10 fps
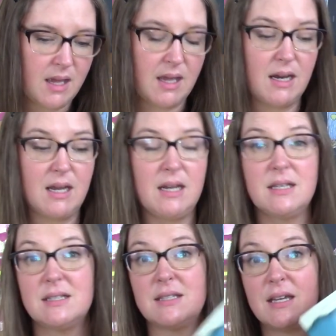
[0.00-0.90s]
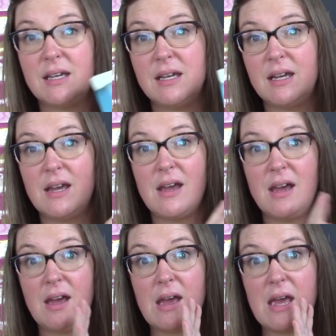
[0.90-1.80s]
And it is
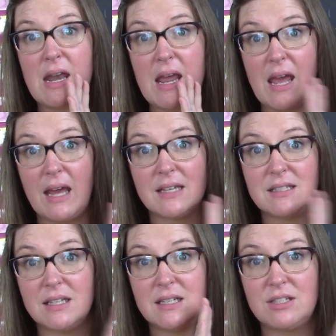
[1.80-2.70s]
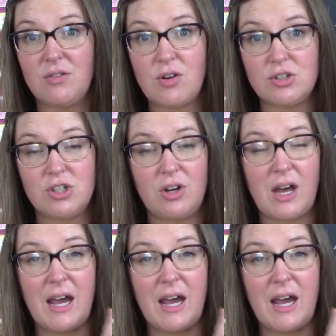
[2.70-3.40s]
an excellent devotional.